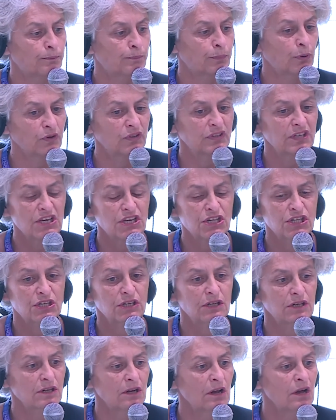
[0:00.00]

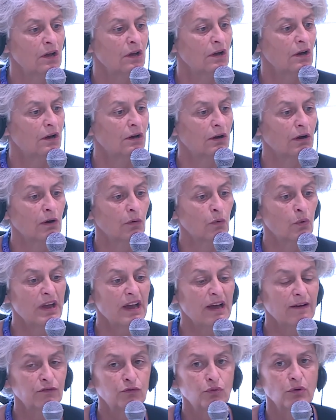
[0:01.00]
position, we
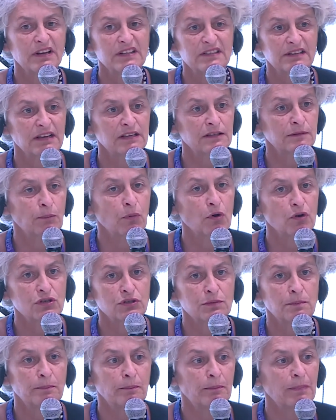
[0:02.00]
have to assess
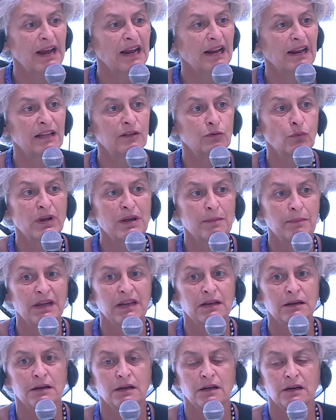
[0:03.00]
both male and
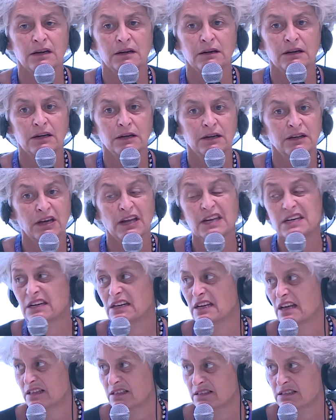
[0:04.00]
women
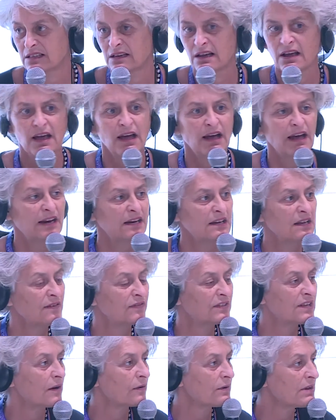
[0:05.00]
candidates. And
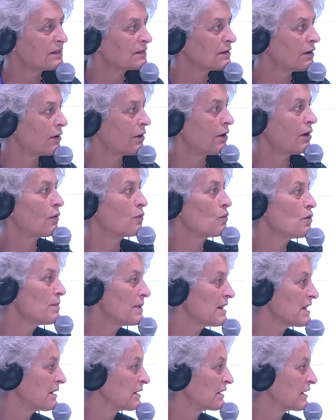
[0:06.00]
if there is a
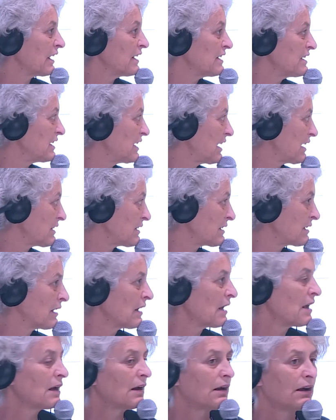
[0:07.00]
woman candidate
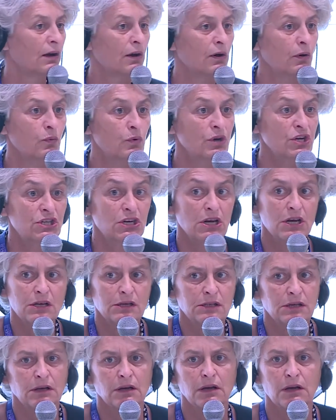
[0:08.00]
which
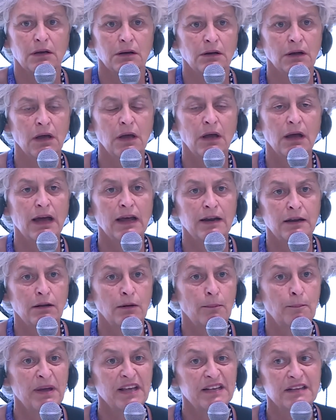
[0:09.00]
is at
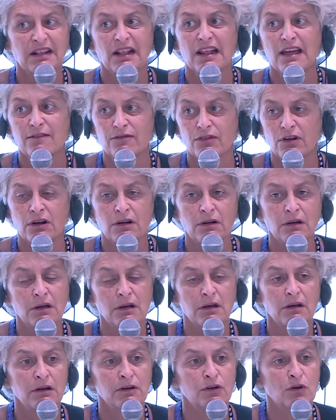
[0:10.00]
the best
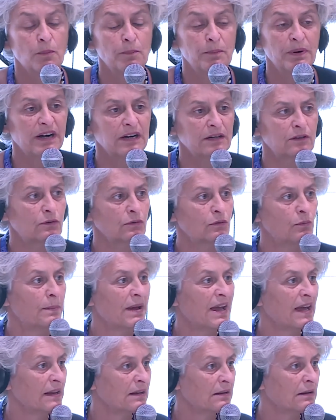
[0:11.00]
level compared to
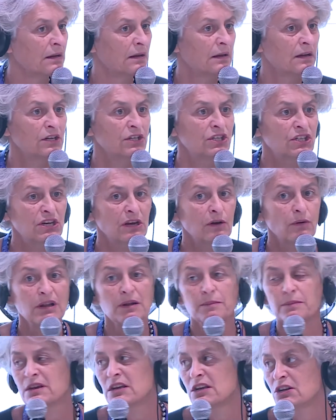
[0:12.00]
men, she
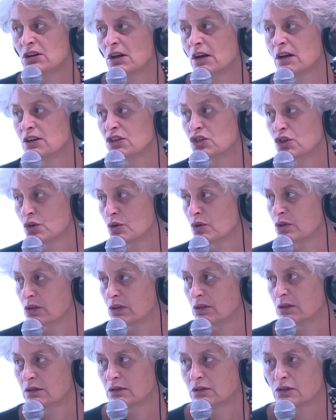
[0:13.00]
will be
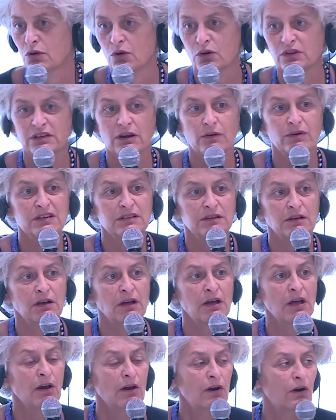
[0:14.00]
chosen. So there is
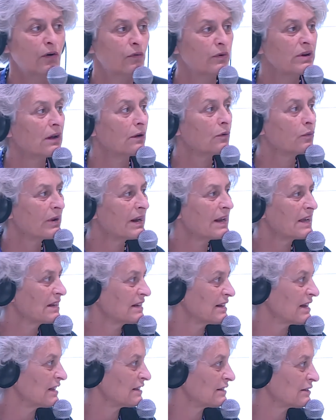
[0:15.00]
a real
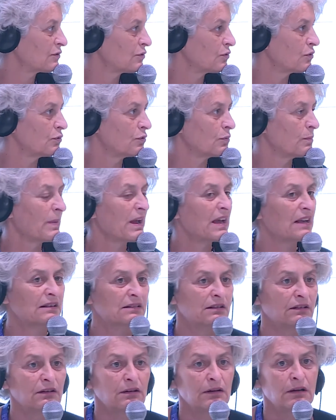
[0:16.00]
willingness to make
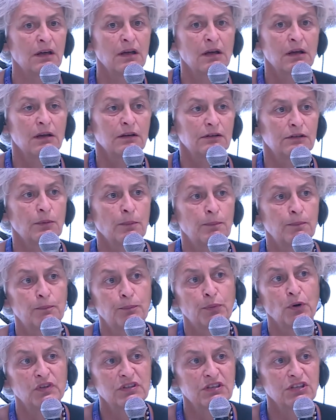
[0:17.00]
the
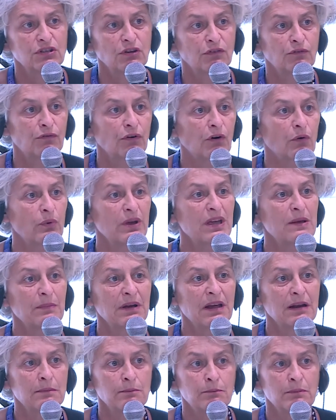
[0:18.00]
position for
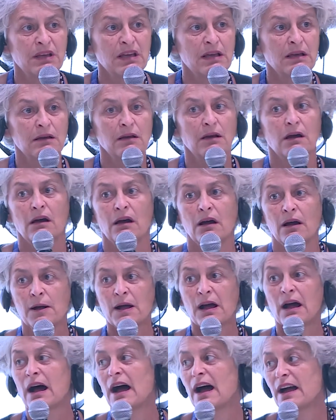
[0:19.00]
women being
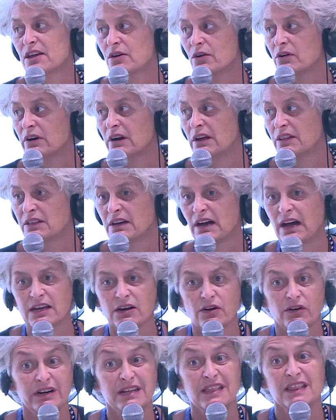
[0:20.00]
higher and
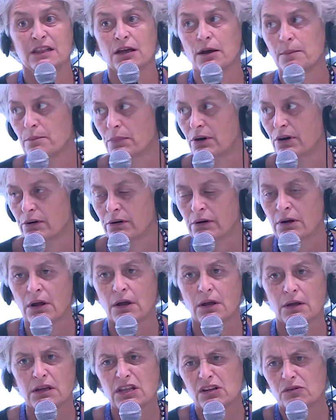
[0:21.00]
higher in number.
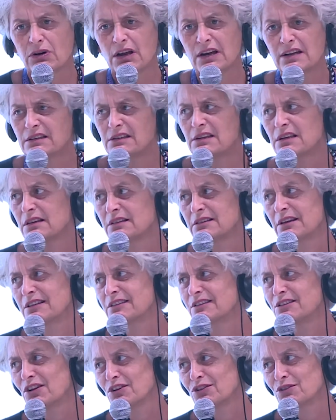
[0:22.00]
In quality,
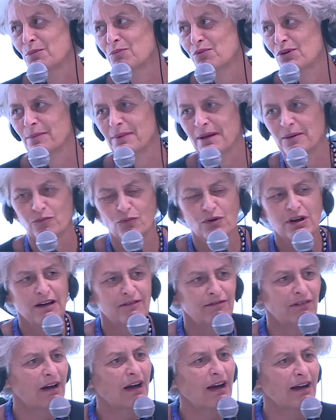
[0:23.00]
that's not the problem. We
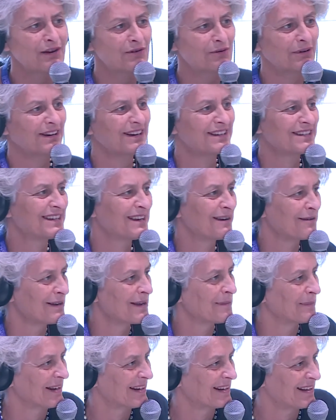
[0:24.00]
have high quality
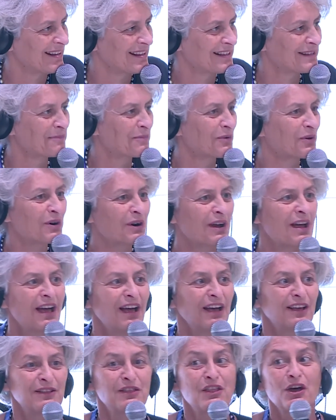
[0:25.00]
women. It's more
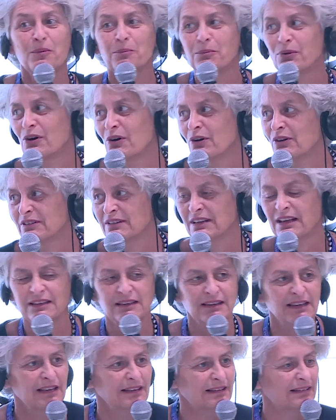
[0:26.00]
number
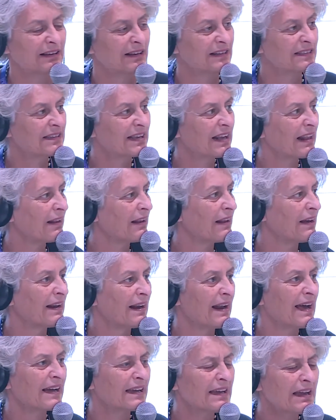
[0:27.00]
that is still
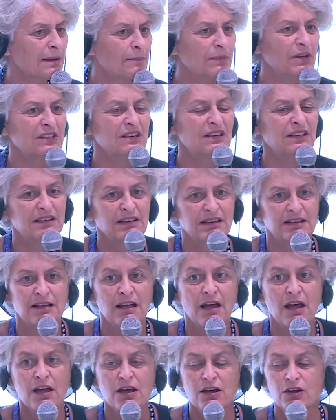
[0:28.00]
lacking, but it is
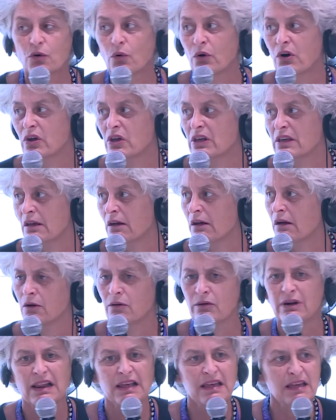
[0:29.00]
growing
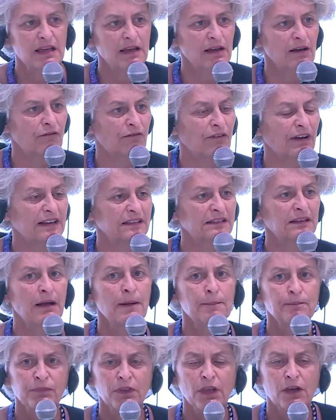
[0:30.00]
really fast.
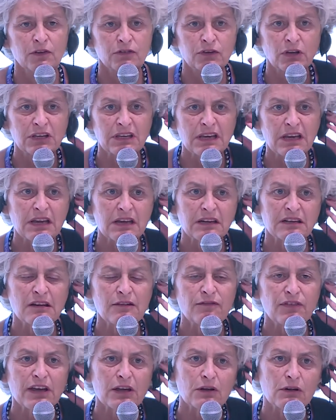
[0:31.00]
The key
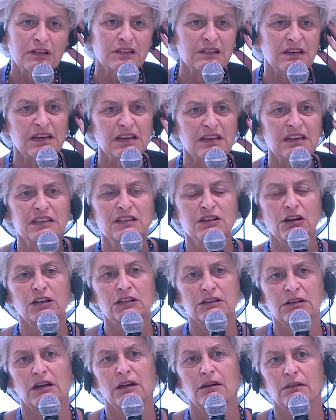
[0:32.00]
difficulty is
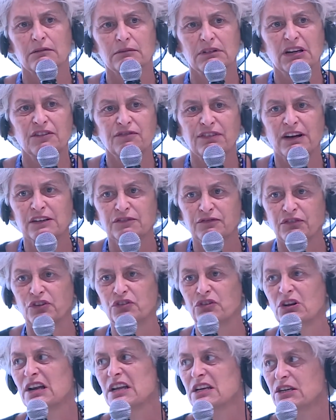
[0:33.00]
not, in fact, for
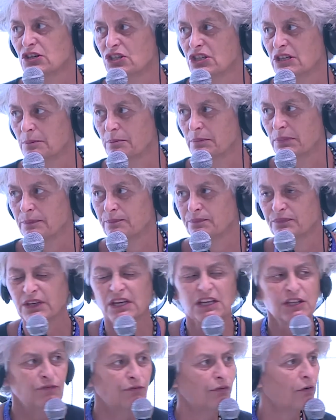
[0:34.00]
the leadership.
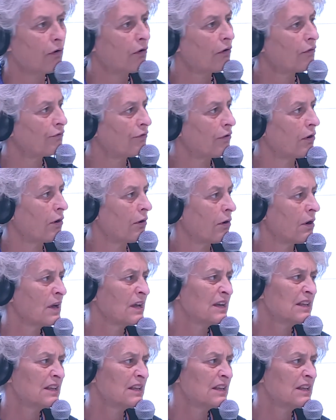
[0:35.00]
It's more for